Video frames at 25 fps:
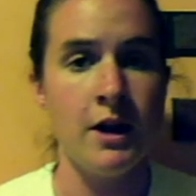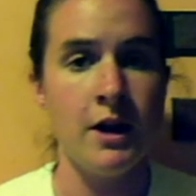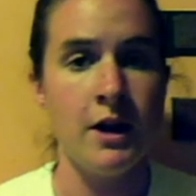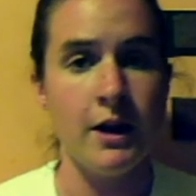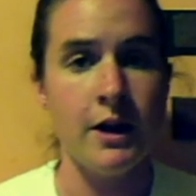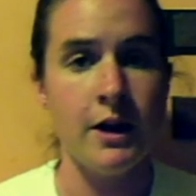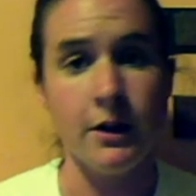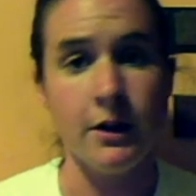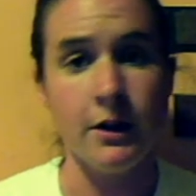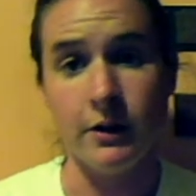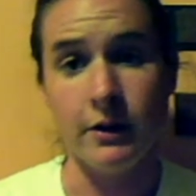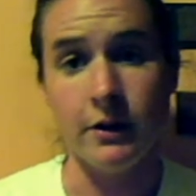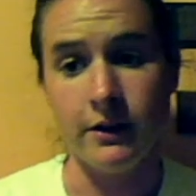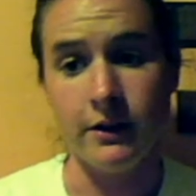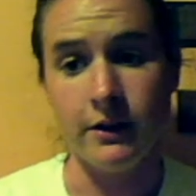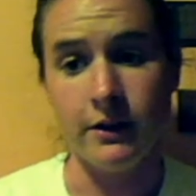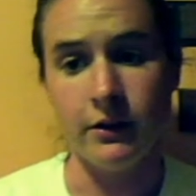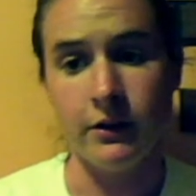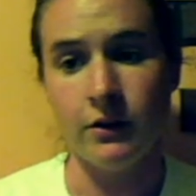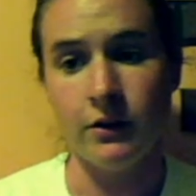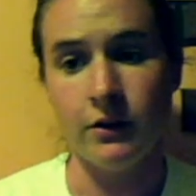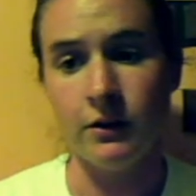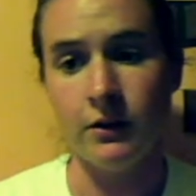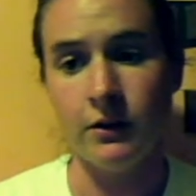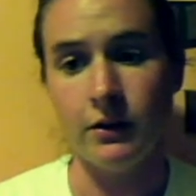
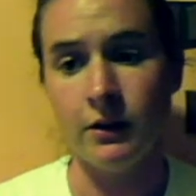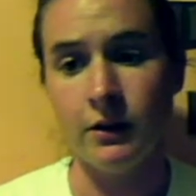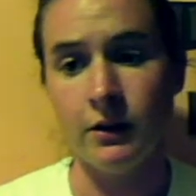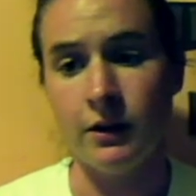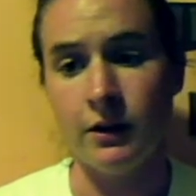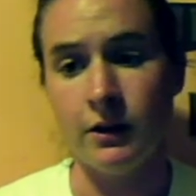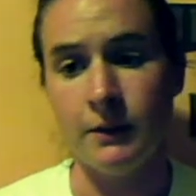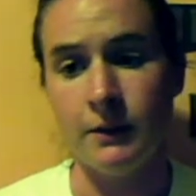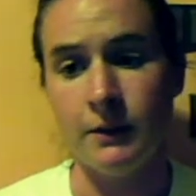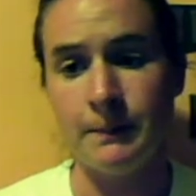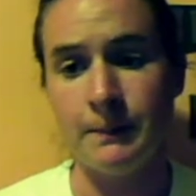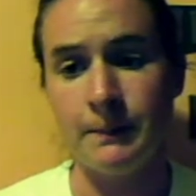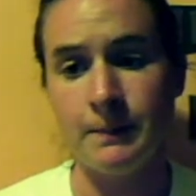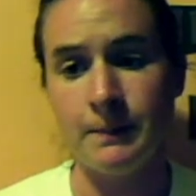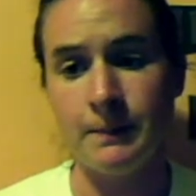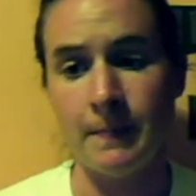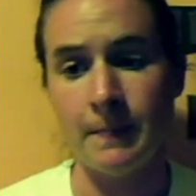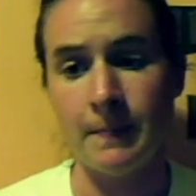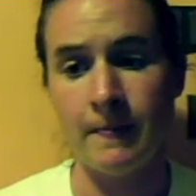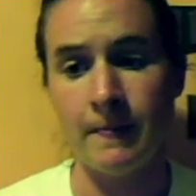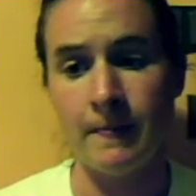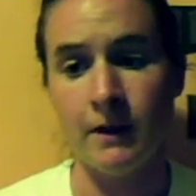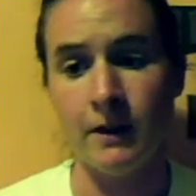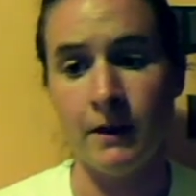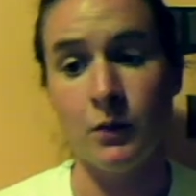areas, um,
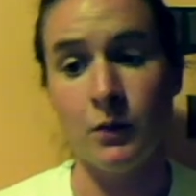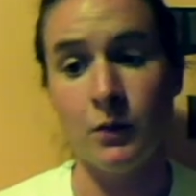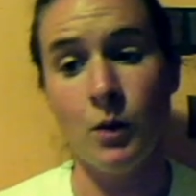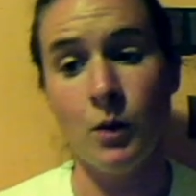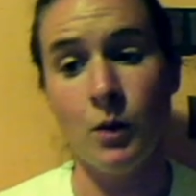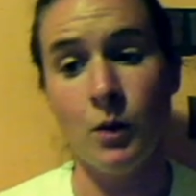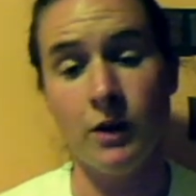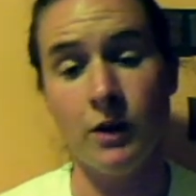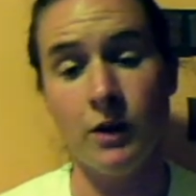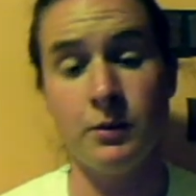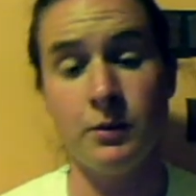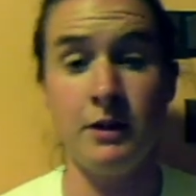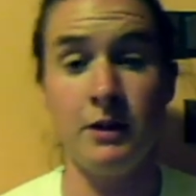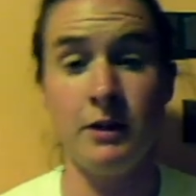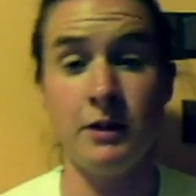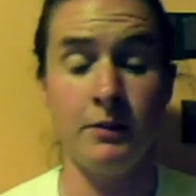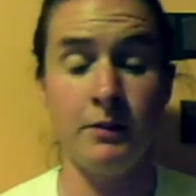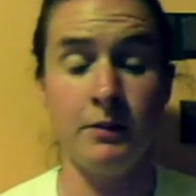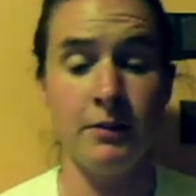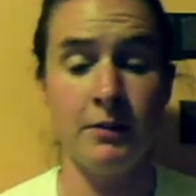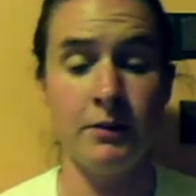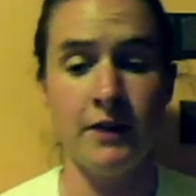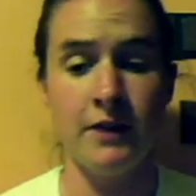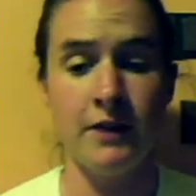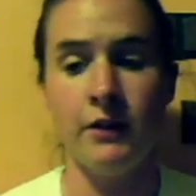as well as it
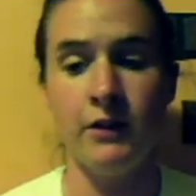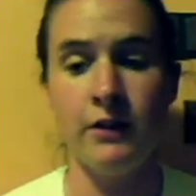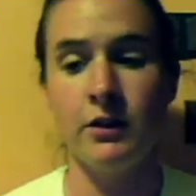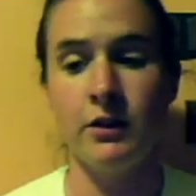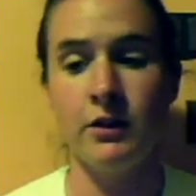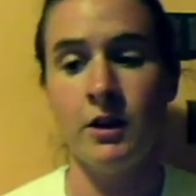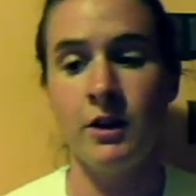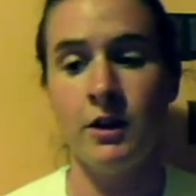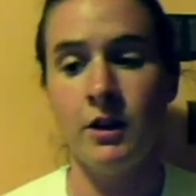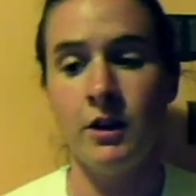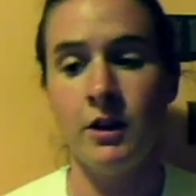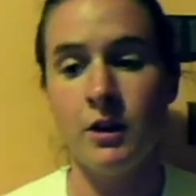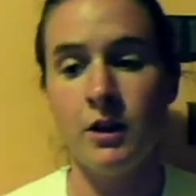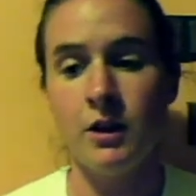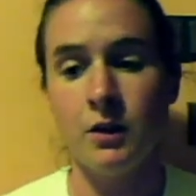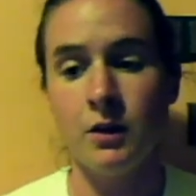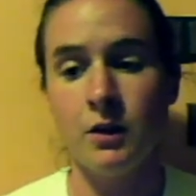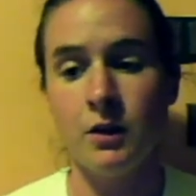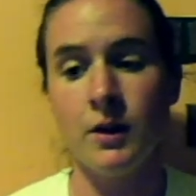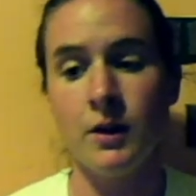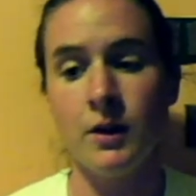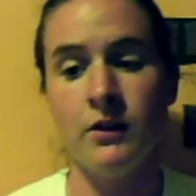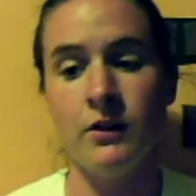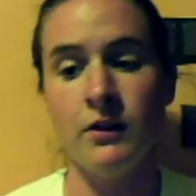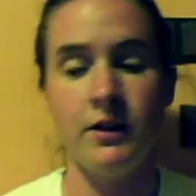provides
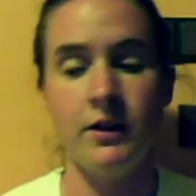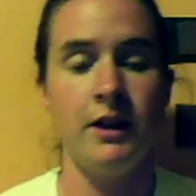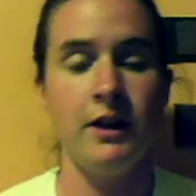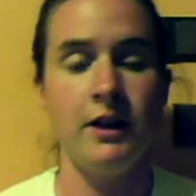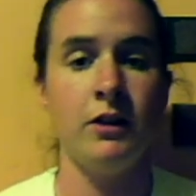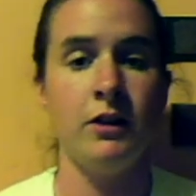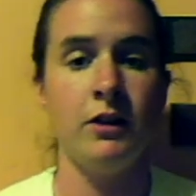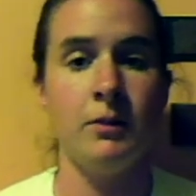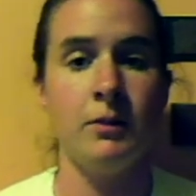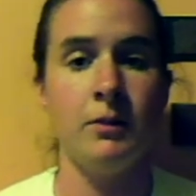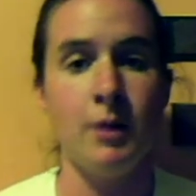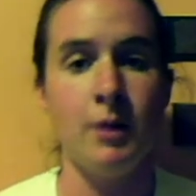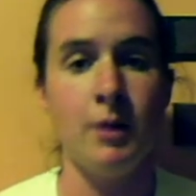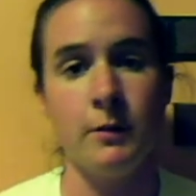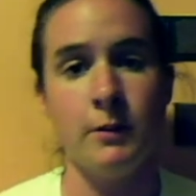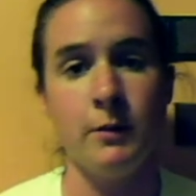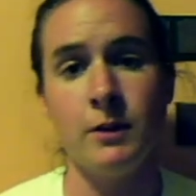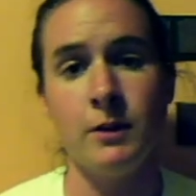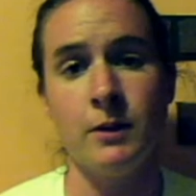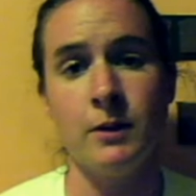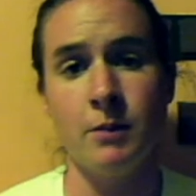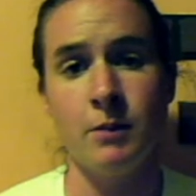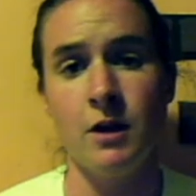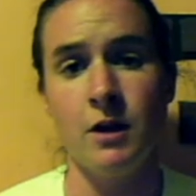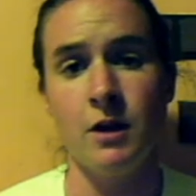grants and aids to
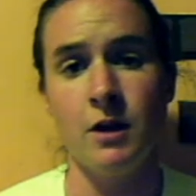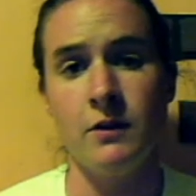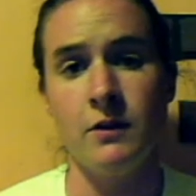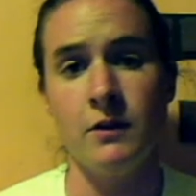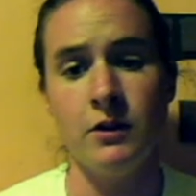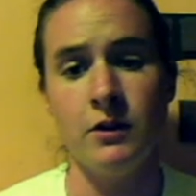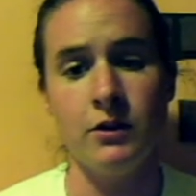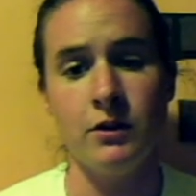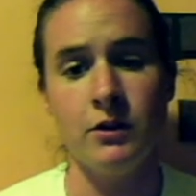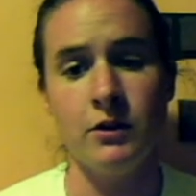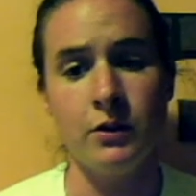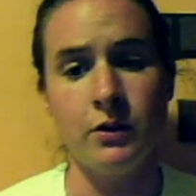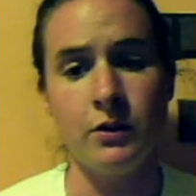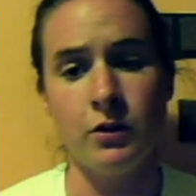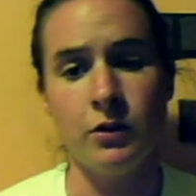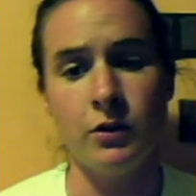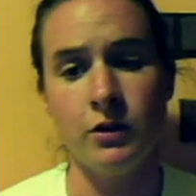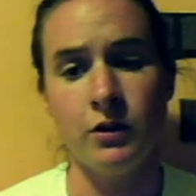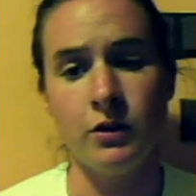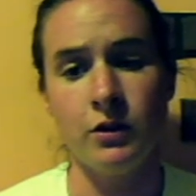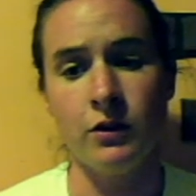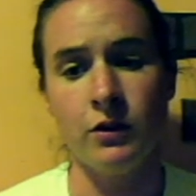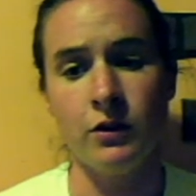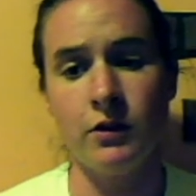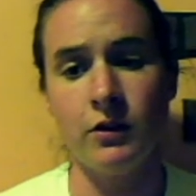public and private
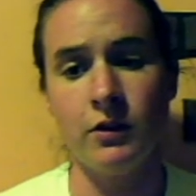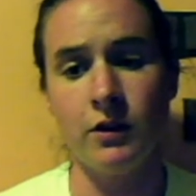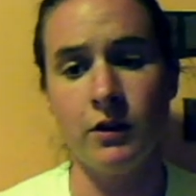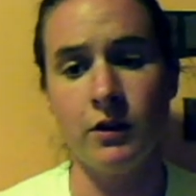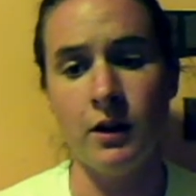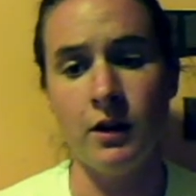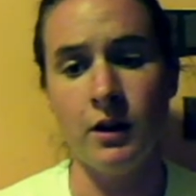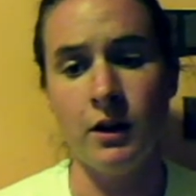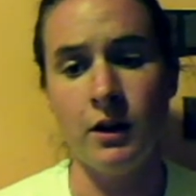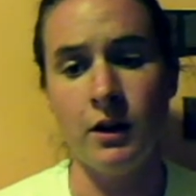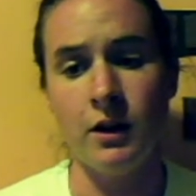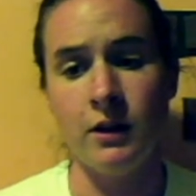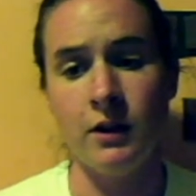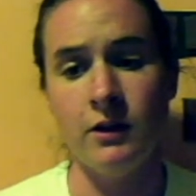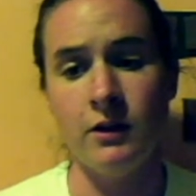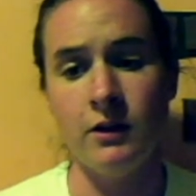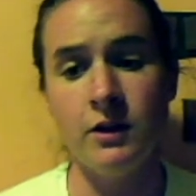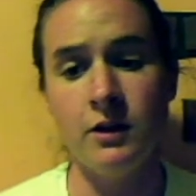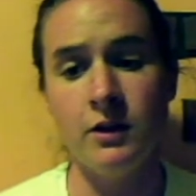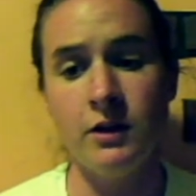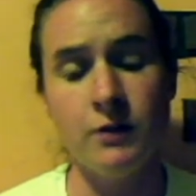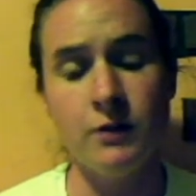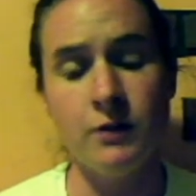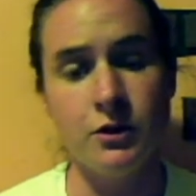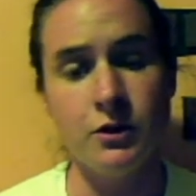institutions and
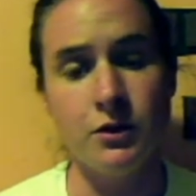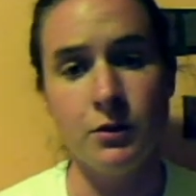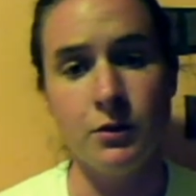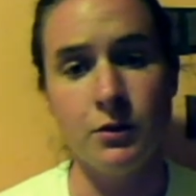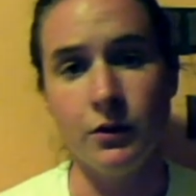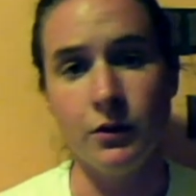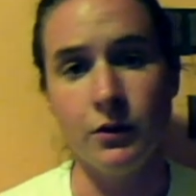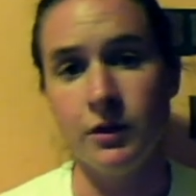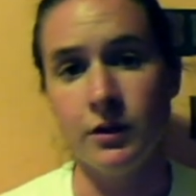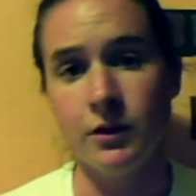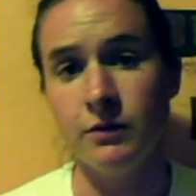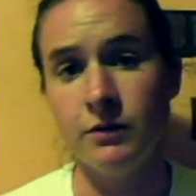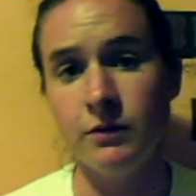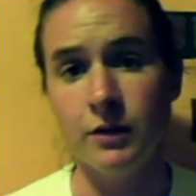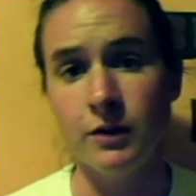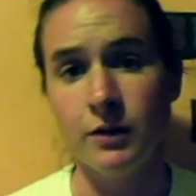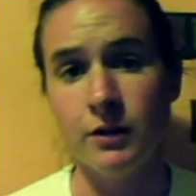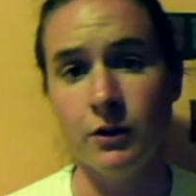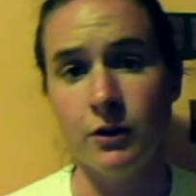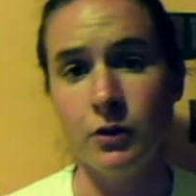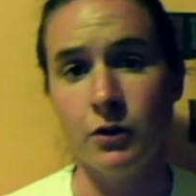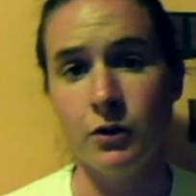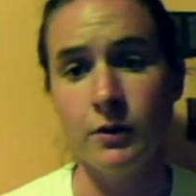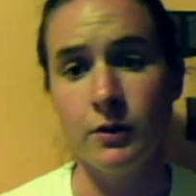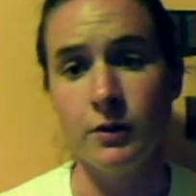individuals in
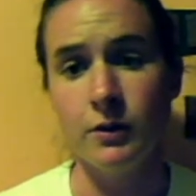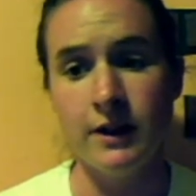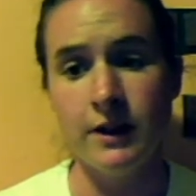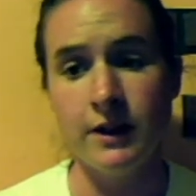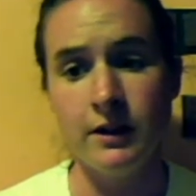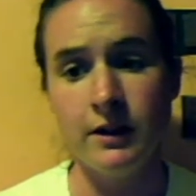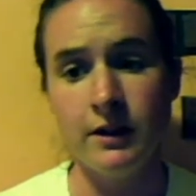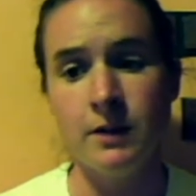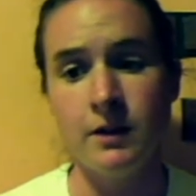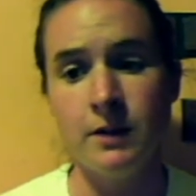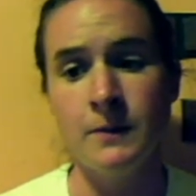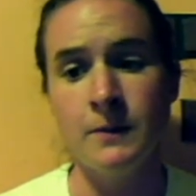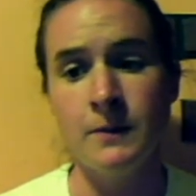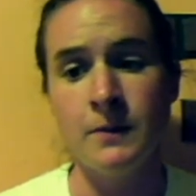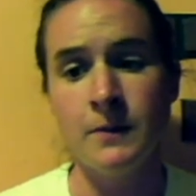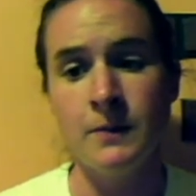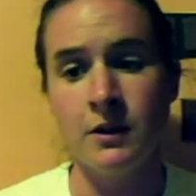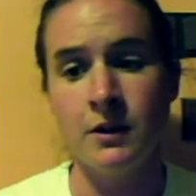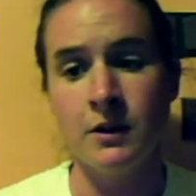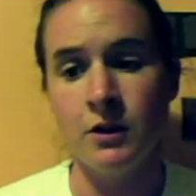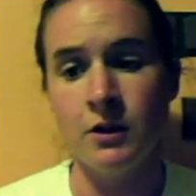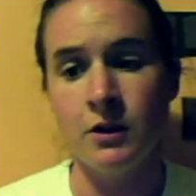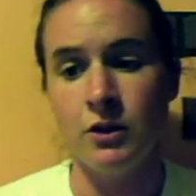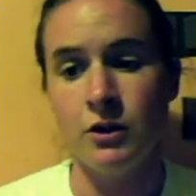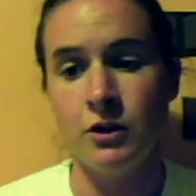fields related
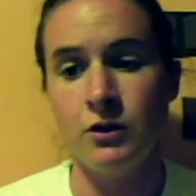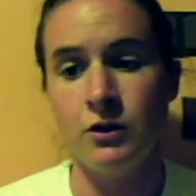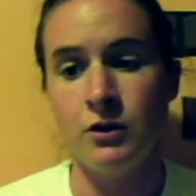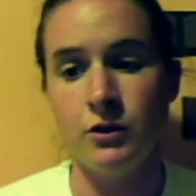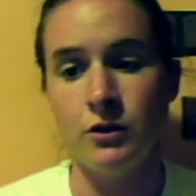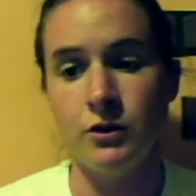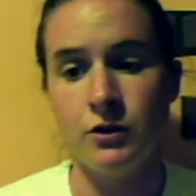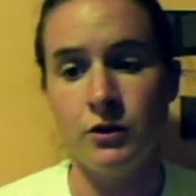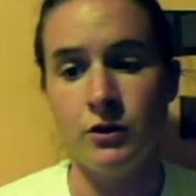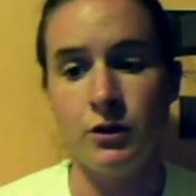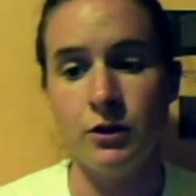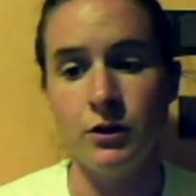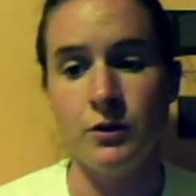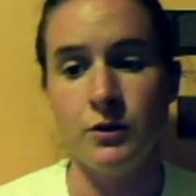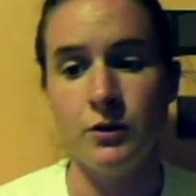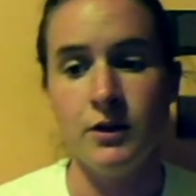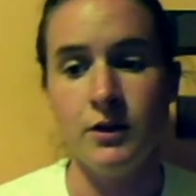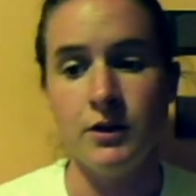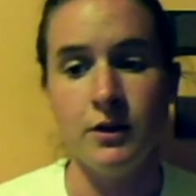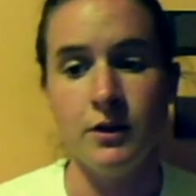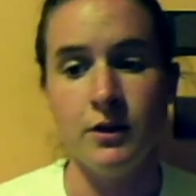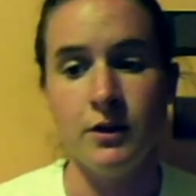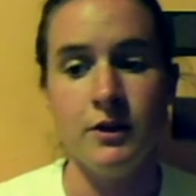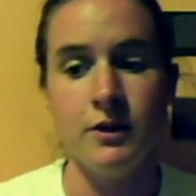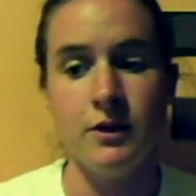to its
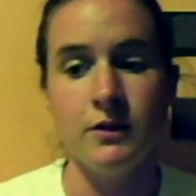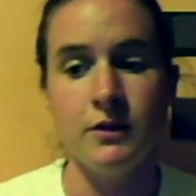areas